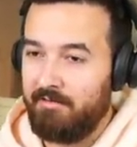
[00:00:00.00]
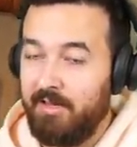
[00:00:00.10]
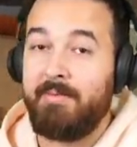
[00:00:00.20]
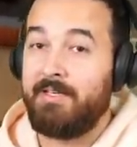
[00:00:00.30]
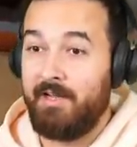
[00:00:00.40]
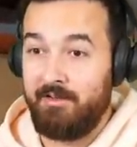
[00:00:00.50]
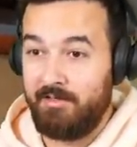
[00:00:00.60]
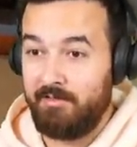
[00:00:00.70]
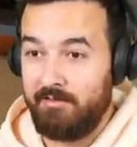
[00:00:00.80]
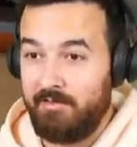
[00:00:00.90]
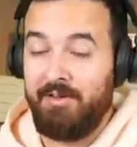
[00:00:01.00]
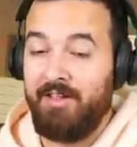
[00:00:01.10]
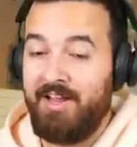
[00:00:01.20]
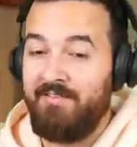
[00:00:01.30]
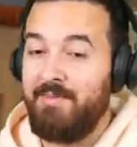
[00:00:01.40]
Let me tell you.
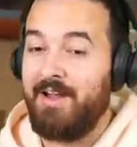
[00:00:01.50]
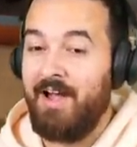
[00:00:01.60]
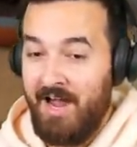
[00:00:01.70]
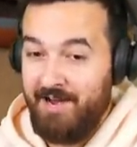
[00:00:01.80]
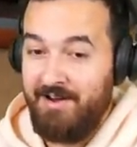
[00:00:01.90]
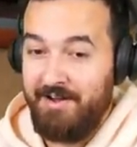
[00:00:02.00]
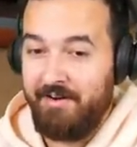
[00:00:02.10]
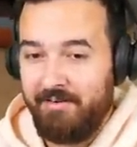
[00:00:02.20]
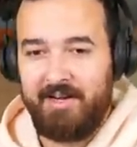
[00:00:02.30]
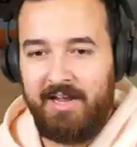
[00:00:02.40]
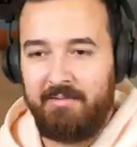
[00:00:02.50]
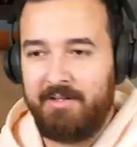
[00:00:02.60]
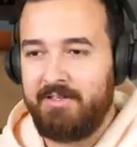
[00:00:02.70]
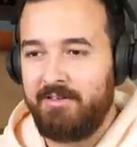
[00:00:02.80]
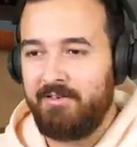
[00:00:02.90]
Believe me, I know. Okay, anyway,
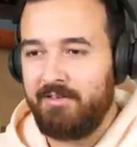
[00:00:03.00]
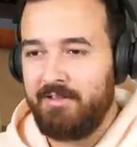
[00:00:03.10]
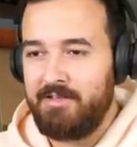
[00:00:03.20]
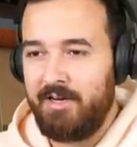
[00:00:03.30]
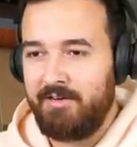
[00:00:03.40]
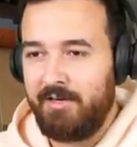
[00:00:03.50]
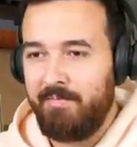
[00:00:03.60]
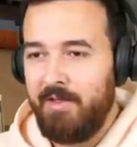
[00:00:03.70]
let's not talk to the Chow Chow.